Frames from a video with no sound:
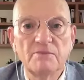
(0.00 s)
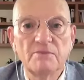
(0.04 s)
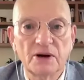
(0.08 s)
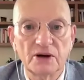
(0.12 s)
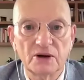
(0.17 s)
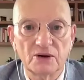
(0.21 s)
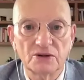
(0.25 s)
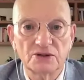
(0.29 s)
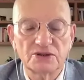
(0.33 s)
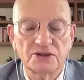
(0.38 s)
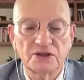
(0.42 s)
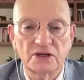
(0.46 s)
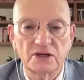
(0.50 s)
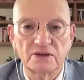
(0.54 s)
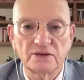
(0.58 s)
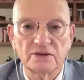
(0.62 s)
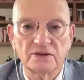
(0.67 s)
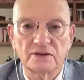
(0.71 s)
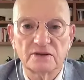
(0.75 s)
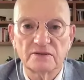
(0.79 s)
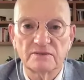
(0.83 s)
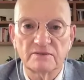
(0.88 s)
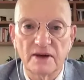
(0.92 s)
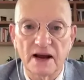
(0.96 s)
but
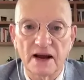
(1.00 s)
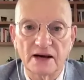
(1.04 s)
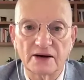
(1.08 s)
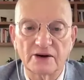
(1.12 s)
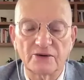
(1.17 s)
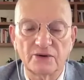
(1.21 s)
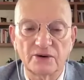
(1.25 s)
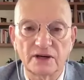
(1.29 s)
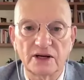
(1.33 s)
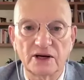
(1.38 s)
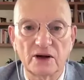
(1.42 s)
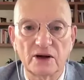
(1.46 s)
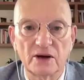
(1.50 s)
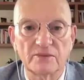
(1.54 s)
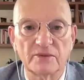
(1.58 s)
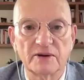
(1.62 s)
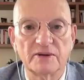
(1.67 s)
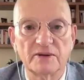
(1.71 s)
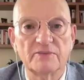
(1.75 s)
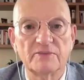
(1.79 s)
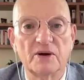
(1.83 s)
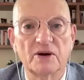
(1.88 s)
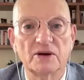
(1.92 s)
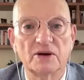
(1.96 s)
also
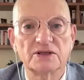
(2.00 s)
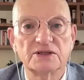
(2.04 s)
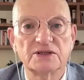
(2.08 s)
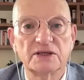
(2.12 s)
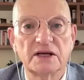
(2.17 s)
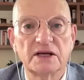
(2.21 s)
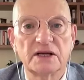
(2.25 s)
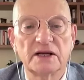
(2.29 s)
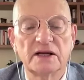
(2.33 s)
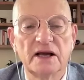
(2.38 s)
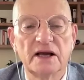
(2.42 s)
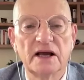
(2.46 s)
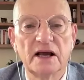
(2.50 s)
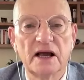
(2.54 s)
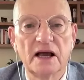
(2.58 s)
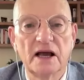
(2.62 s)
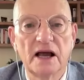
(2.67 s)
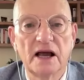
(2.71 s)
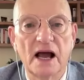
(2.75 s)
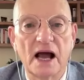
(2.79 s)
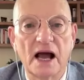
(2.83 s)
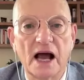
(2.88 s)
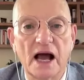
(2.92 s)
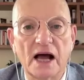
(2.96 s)
macroeconomic policy
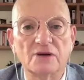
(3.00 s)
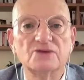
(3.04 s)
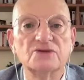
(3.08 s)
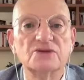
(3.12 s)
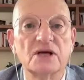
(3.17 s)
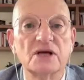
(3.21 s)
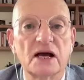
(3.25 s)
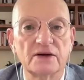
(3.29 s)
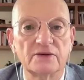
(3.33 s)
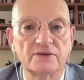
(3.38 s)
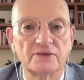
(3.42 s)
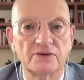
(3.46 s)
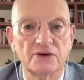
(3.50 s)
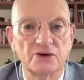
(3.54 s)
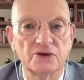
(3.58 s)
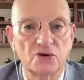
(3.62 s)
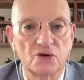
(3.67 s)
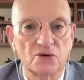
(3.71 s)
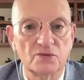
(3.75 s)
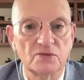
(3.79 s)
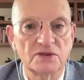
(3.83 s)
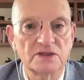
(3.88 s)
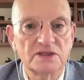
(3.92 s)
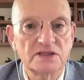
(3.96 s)
outside of
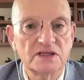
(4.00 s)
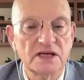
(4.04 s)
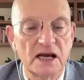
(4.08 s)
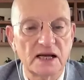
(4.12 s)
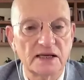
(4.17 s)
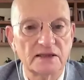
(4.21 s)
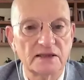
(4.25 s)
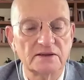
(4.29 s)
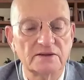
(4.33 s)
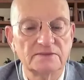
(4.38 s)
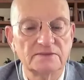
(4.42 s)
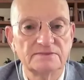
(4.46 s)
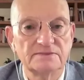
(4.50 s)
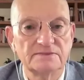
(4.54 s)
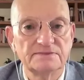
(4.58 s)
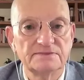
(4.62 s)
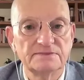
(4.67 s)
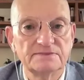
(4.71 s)
the normal cycle.